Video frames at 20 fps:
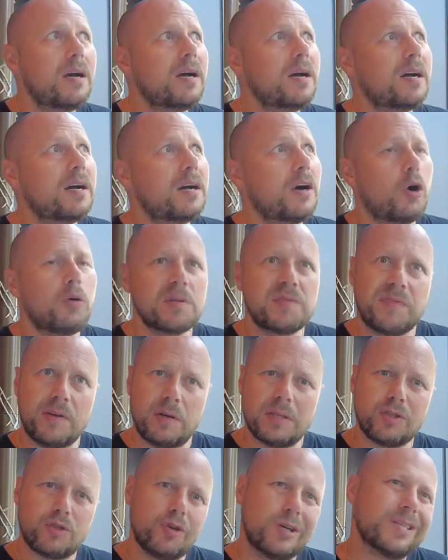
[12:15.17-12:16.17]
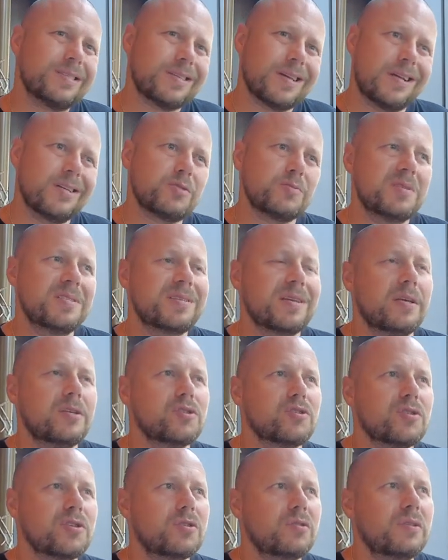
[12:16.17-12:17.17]
uh, always felt a strong attachment to
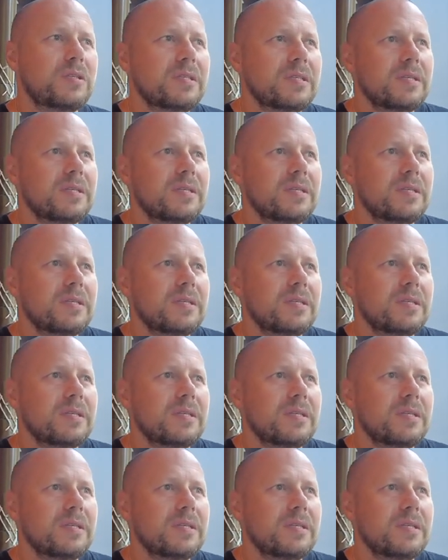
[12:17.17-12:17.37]
Israel.